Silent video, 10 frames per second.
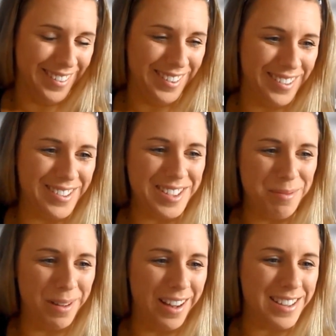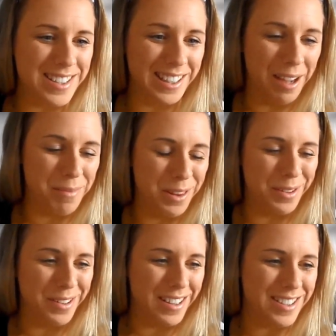good old supplies to get me
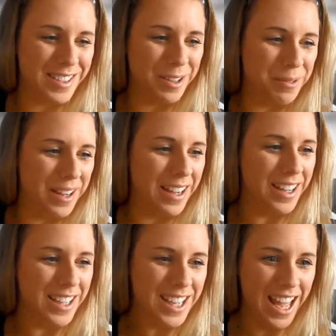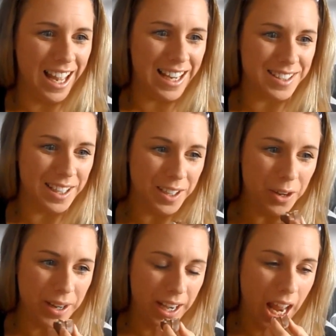through this, so yeah, let's get
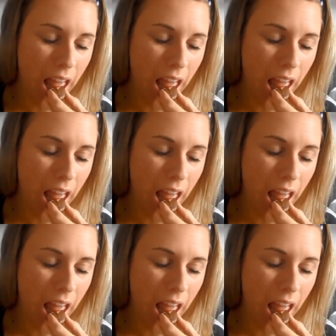going.